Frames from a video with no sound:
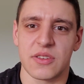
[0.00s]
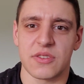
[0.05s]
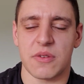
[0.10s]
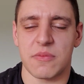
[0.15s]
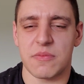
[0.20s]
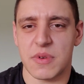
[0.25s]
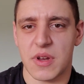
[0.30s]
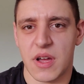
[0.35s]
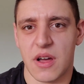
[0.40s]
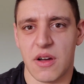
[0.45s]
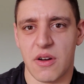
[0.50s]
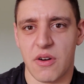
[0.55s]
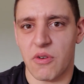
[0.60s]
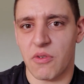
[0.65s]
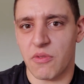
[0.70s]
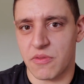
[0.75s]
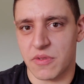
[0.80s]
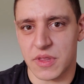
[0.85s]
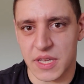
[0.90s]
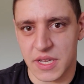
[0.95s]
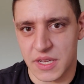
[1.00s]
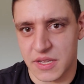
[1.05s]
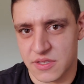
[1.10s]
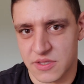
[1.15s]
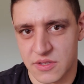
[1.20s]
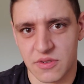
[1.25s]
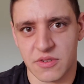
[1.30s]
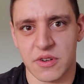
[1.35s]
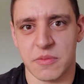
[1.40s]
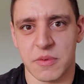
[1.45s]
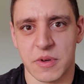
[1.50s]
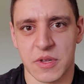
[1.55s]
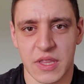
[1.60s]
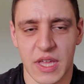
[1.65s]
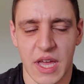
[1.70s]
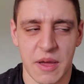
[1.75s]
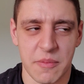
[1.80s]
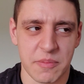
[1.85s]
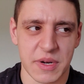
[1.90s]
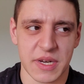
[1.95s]
So I'm not overly concerned about
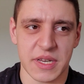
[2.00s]
that,